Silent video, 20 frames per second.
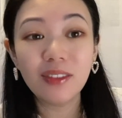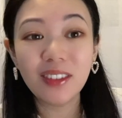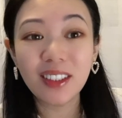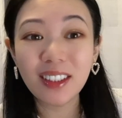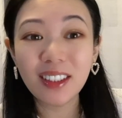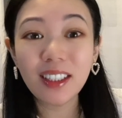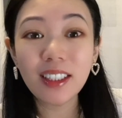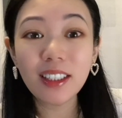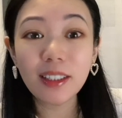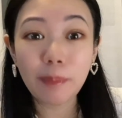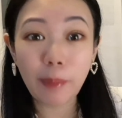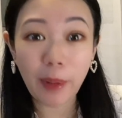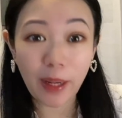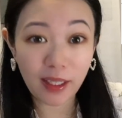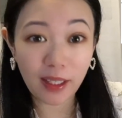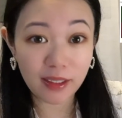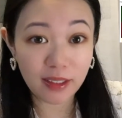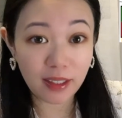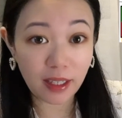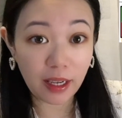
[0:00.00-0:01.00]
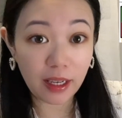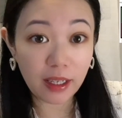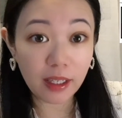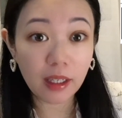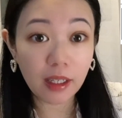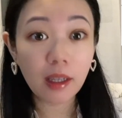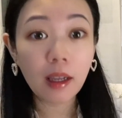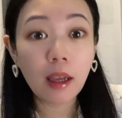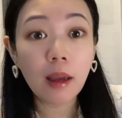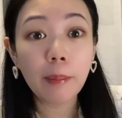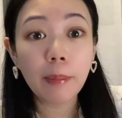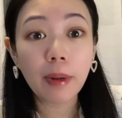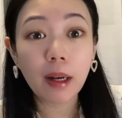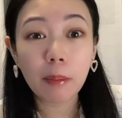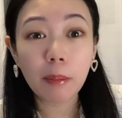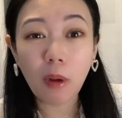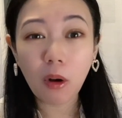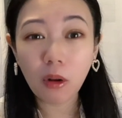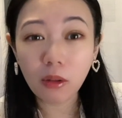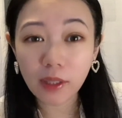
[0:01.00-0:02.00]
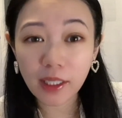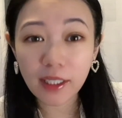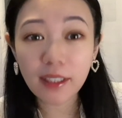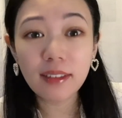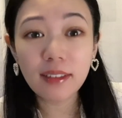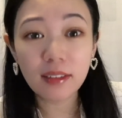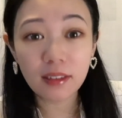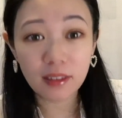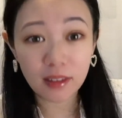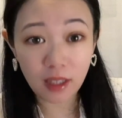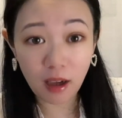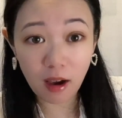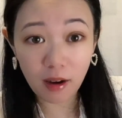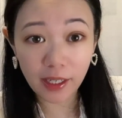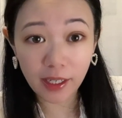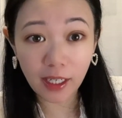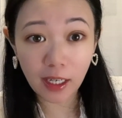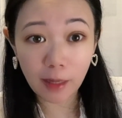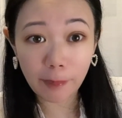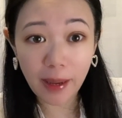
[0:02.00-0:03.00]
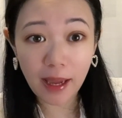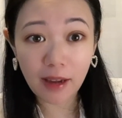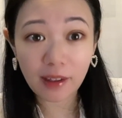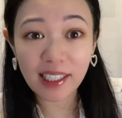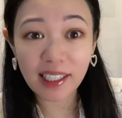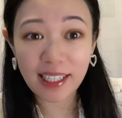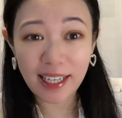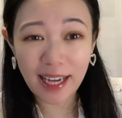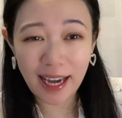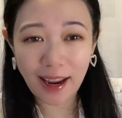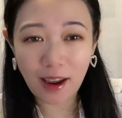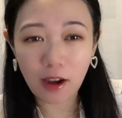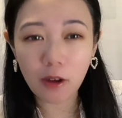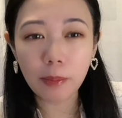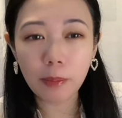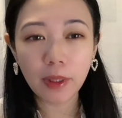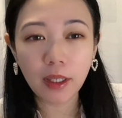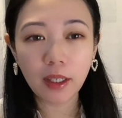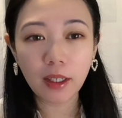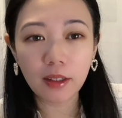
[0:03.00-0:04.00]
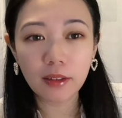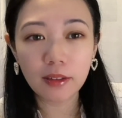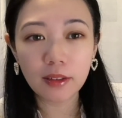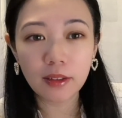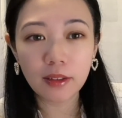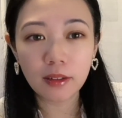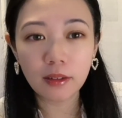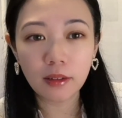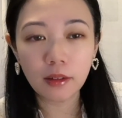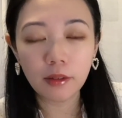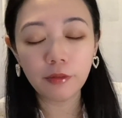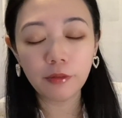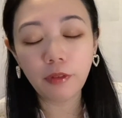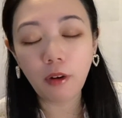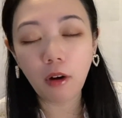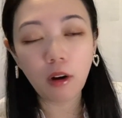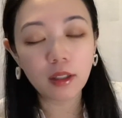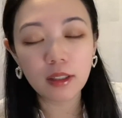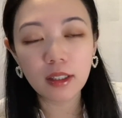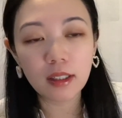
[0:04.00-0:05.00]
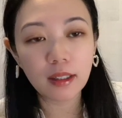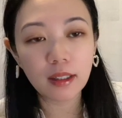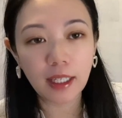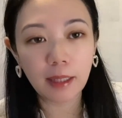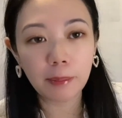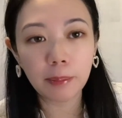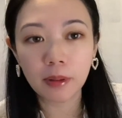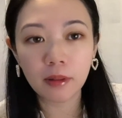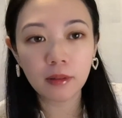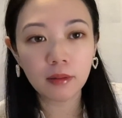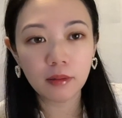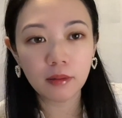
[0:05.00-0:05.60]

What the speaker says: This is basic, but I'm only talking about it now because you'd fall asleep